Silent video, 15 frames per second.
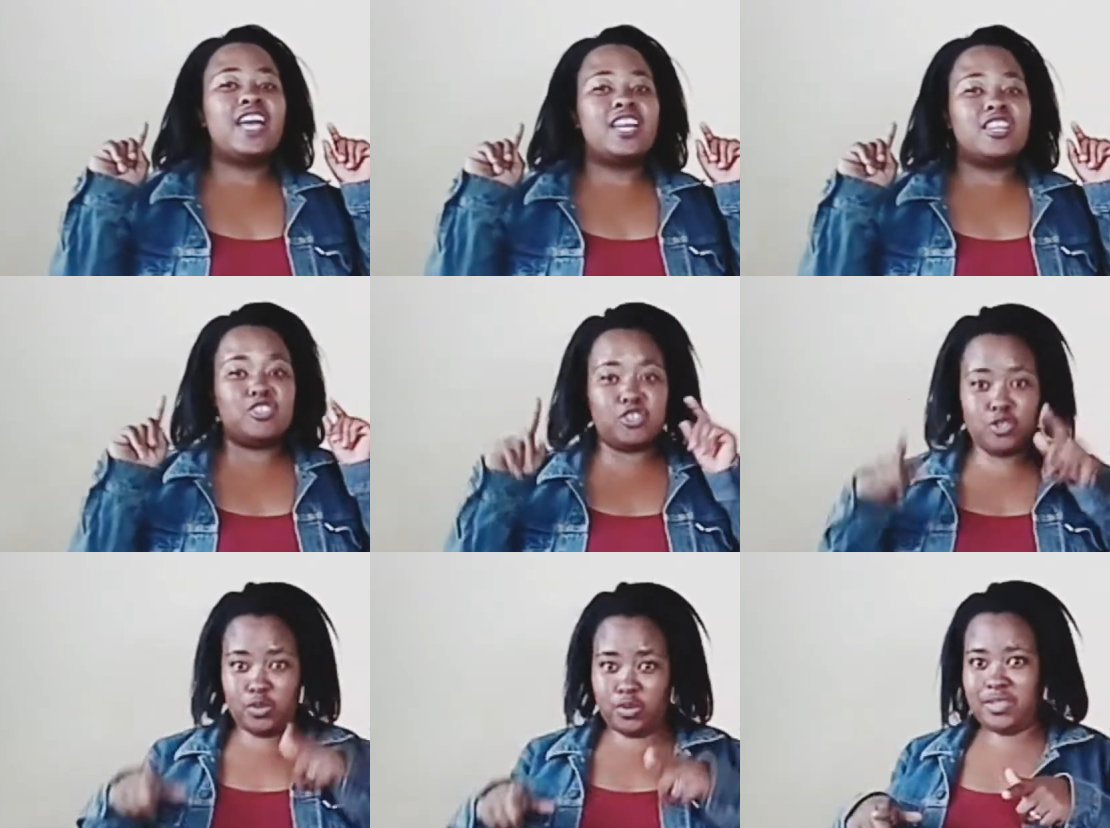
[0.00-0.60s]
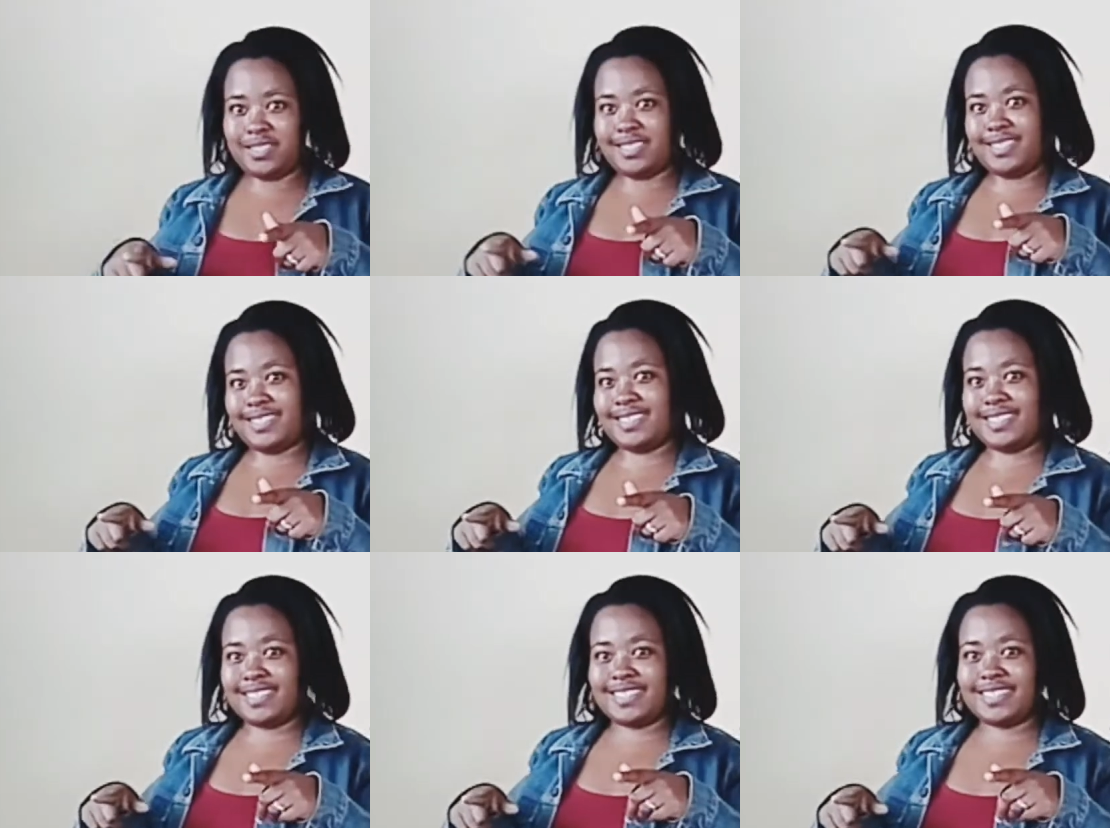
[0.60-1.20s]

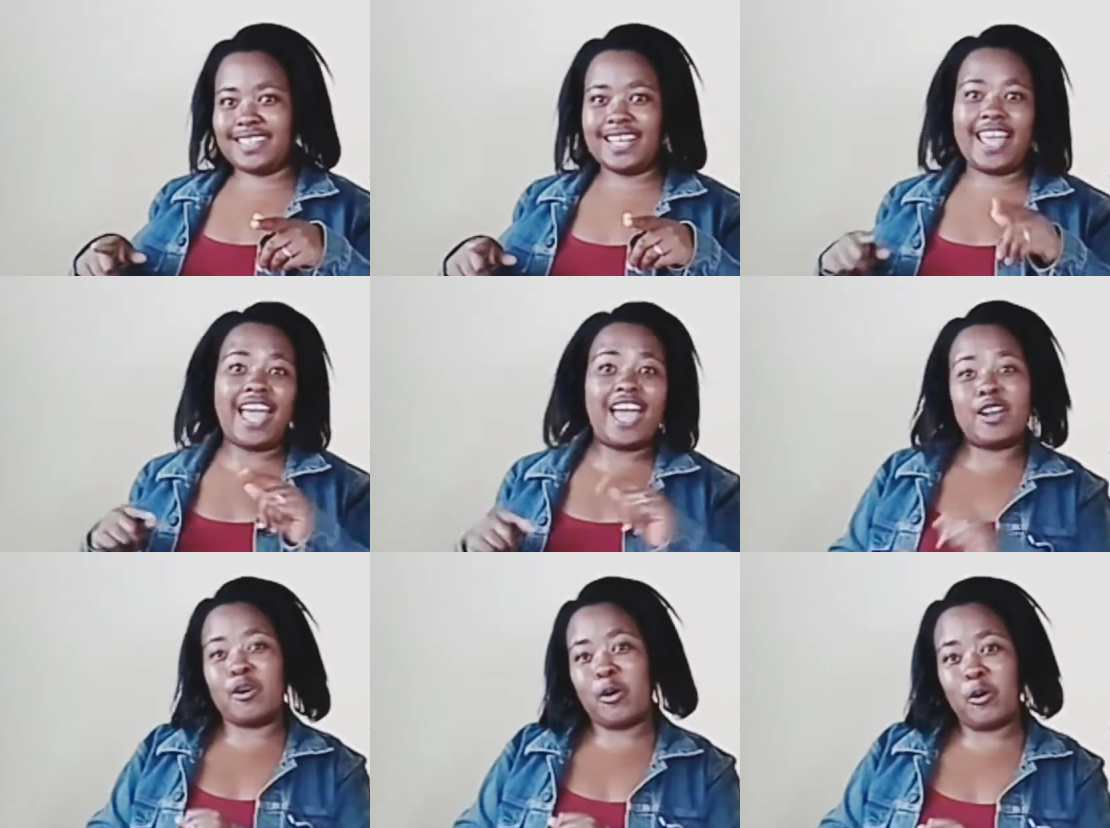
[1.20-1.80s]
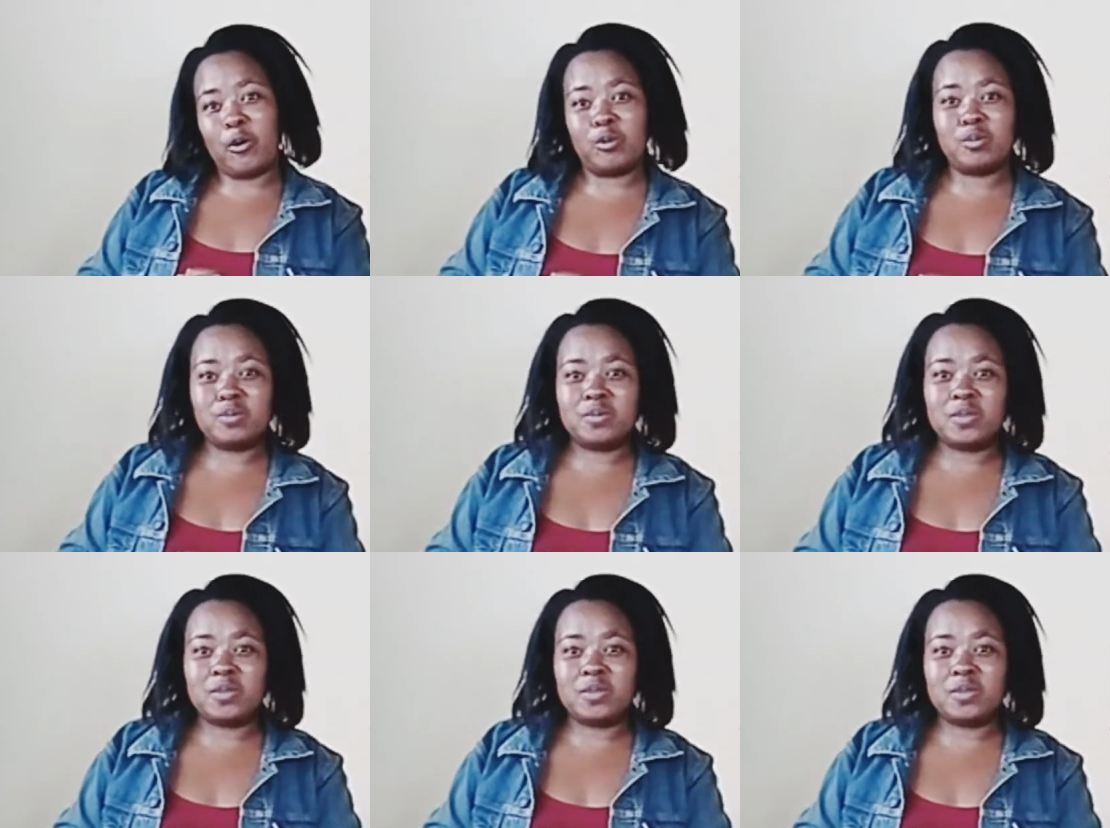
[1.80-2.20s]
juice at home.